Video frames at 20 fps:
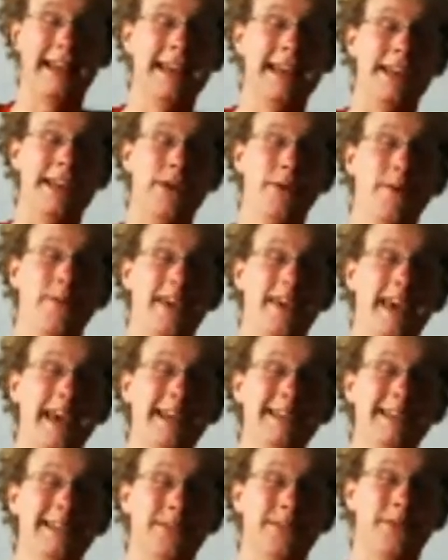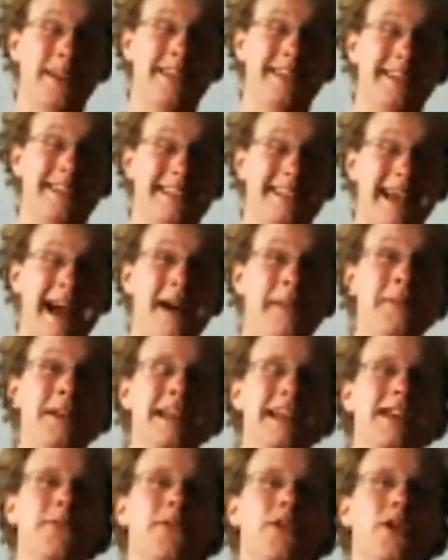get notifications of when this is
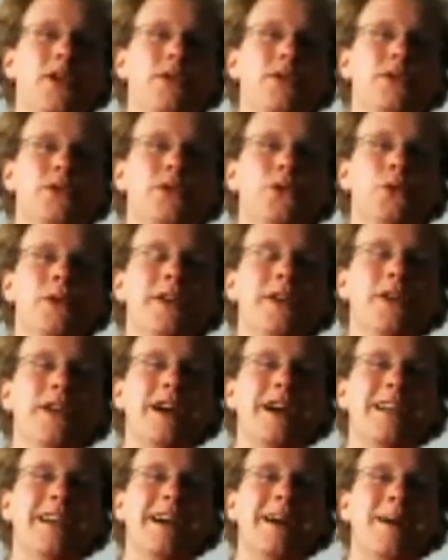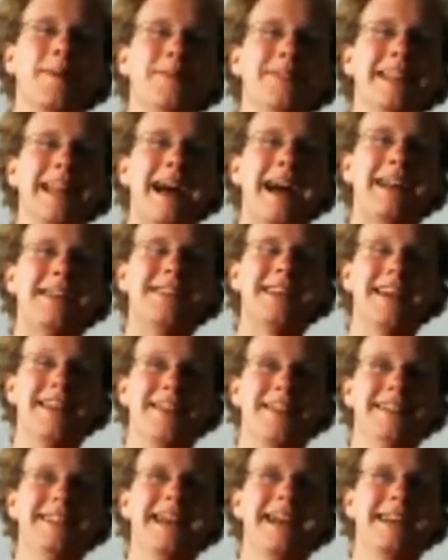happening if you go to twitter.com slash
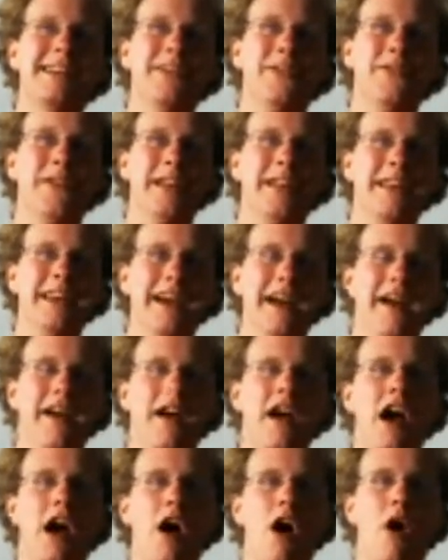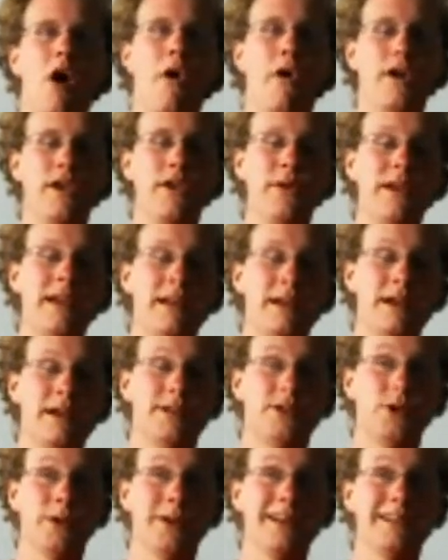thetechnophilia, or you can uh,
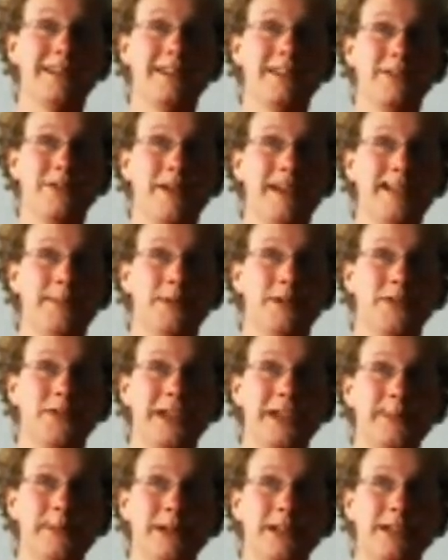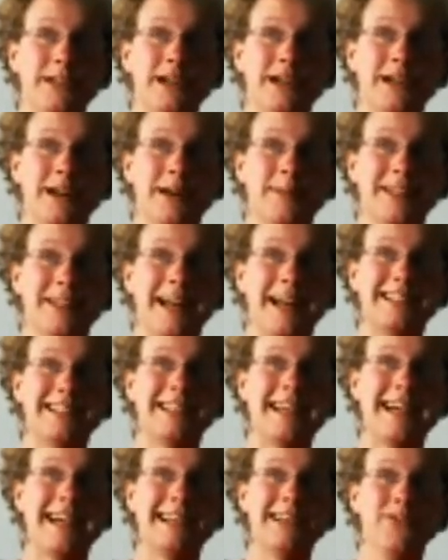join us on Facebook. Facebook.com
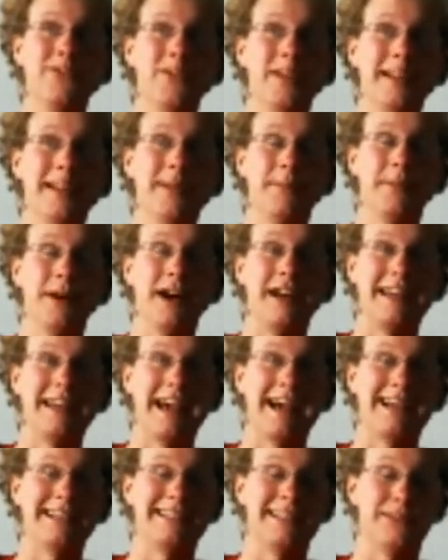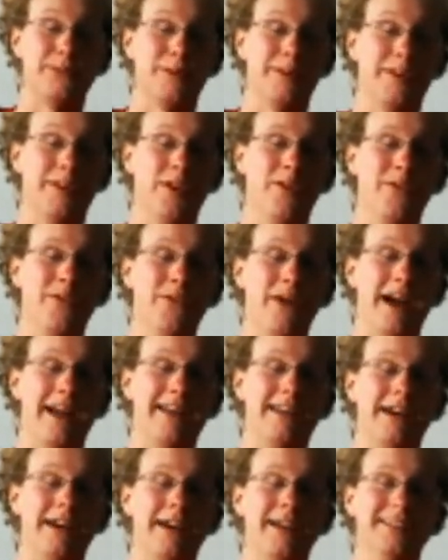slash technophilia podcast is where you'll
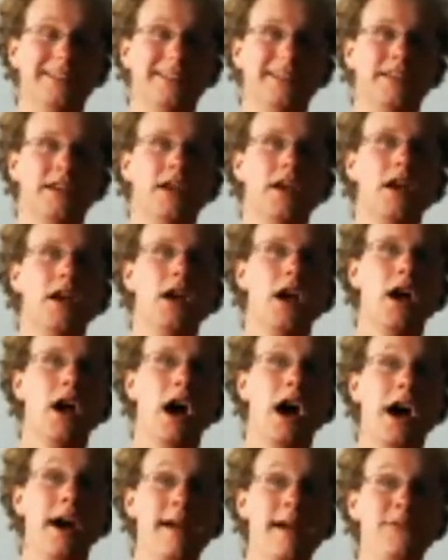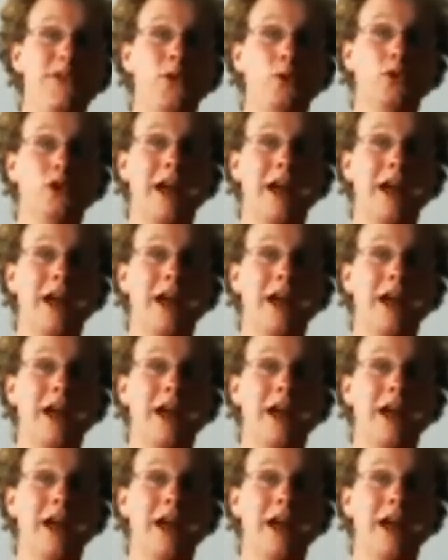find us. Uh, if you